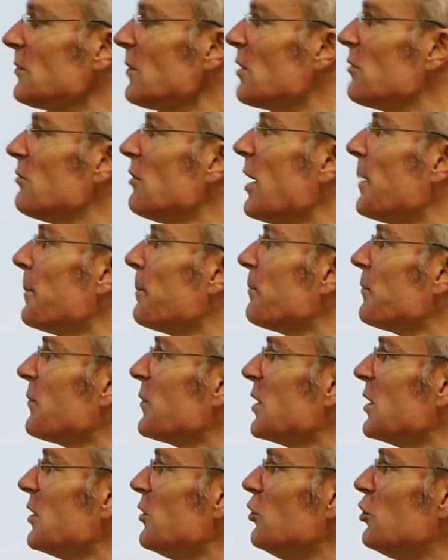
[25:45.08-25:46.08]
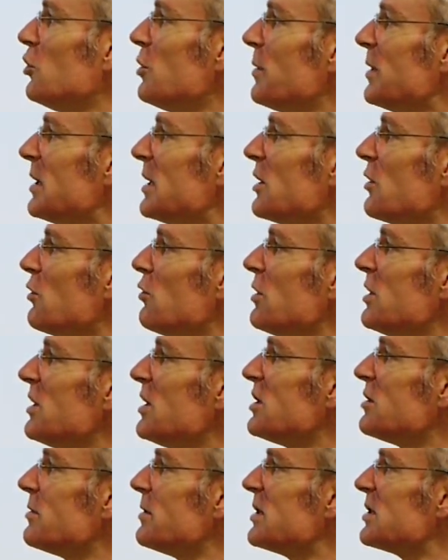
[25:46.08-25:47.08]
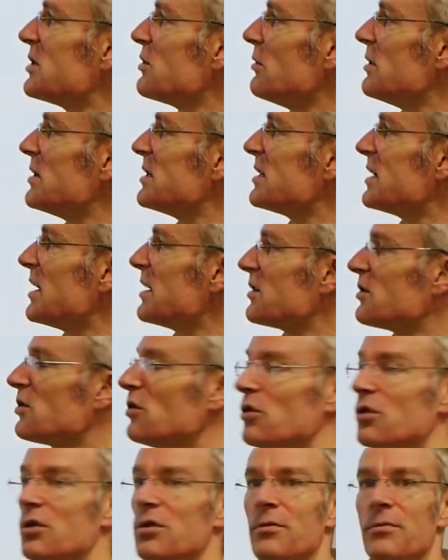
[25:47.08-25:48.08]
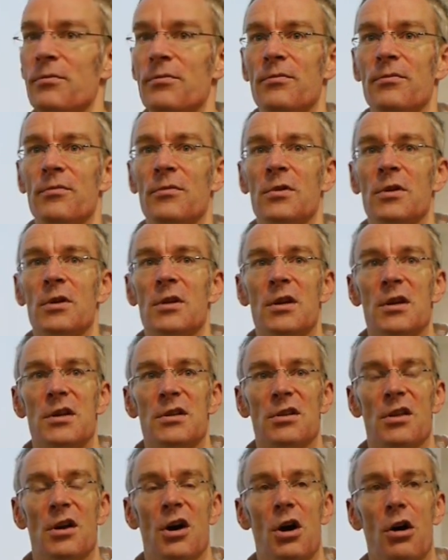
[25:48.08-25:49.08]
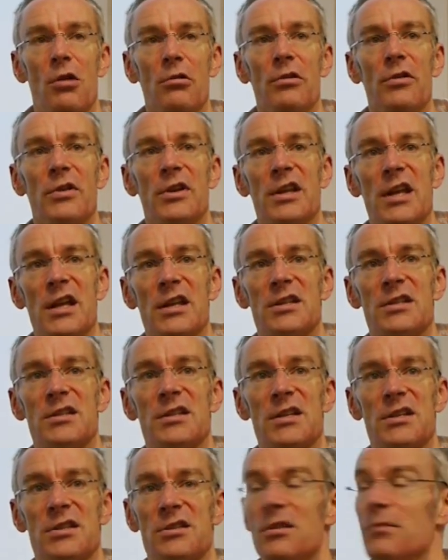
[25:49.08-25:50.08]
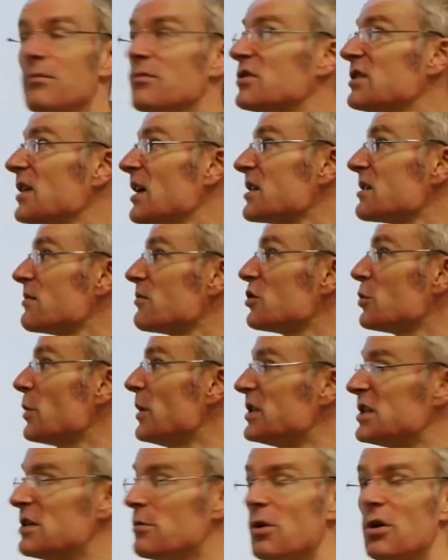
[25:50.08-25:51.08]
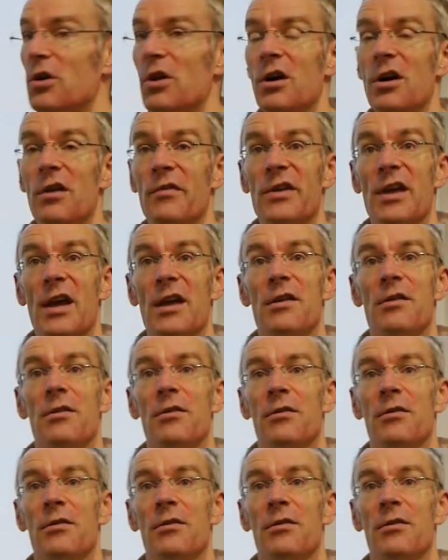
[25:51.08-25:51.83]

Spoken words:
Right. Normally, all you need to install is Git core. So the whole of the Git system takes up 21.5K.